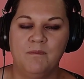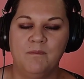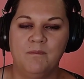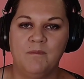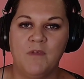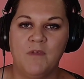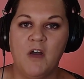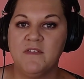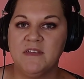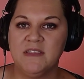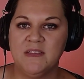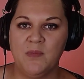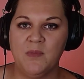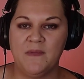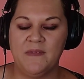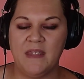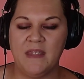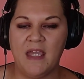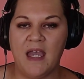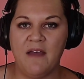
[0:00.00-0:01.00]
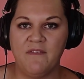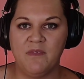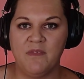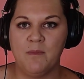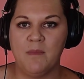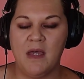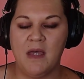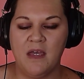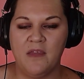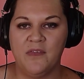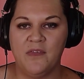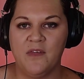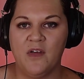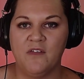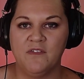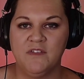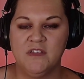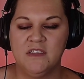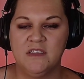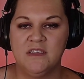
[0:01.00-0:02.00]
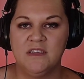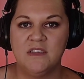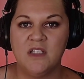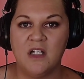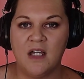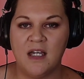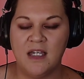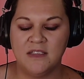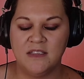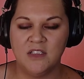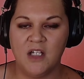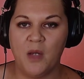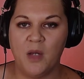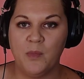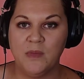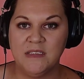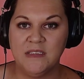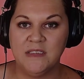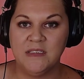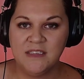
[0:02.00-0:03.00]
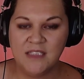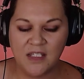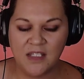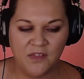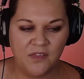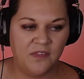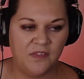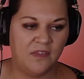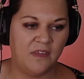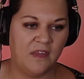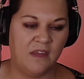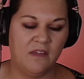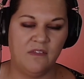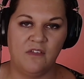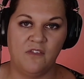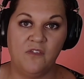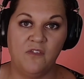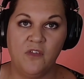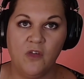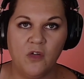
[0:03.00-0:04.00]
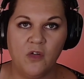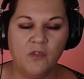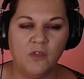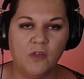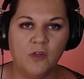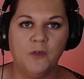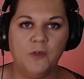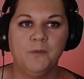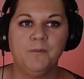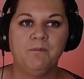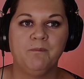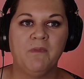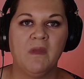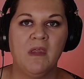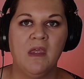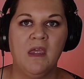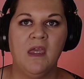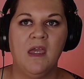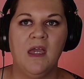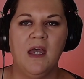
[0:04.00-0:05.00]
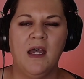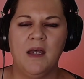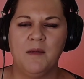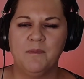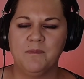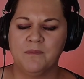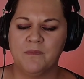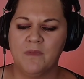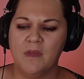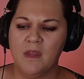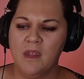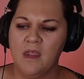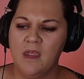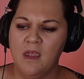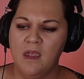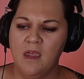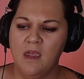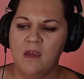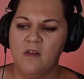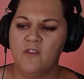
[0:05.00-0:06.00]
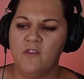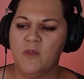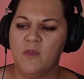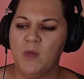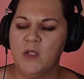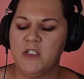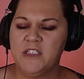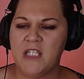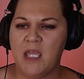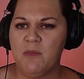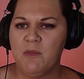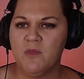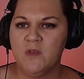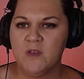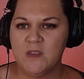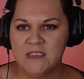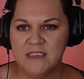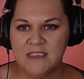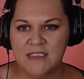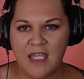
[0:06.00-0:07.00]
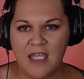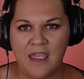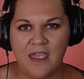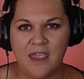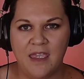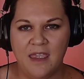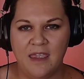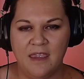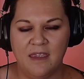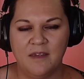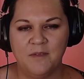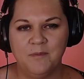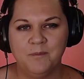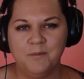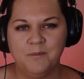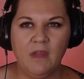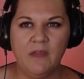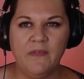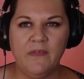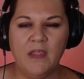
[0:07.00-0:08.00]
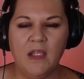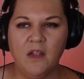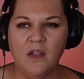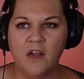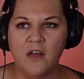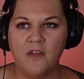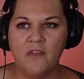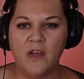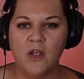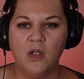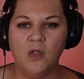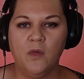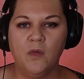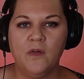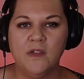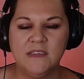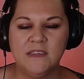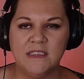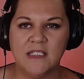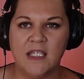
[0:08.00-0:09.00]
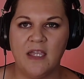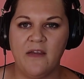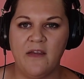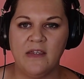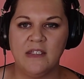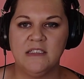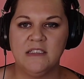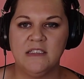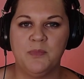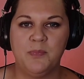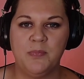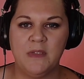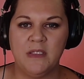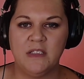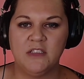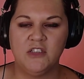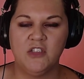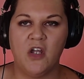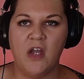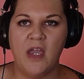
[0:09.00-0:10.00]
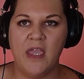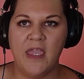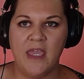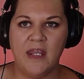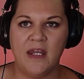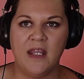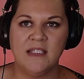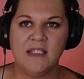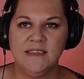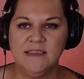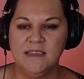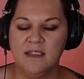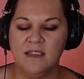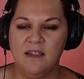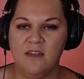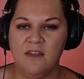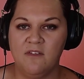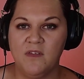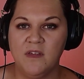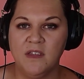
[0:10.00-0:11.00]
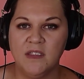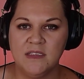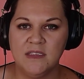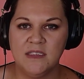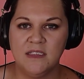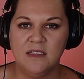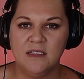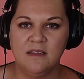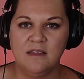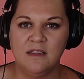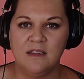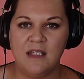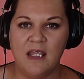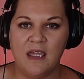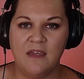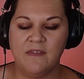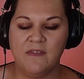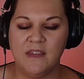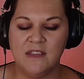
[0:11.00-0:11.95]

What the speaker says: Obviously, we have the aftermath of Tywin's death, the funeral. From what Jaime was saying, a lot of the lords are going to try and stick their fingers in now that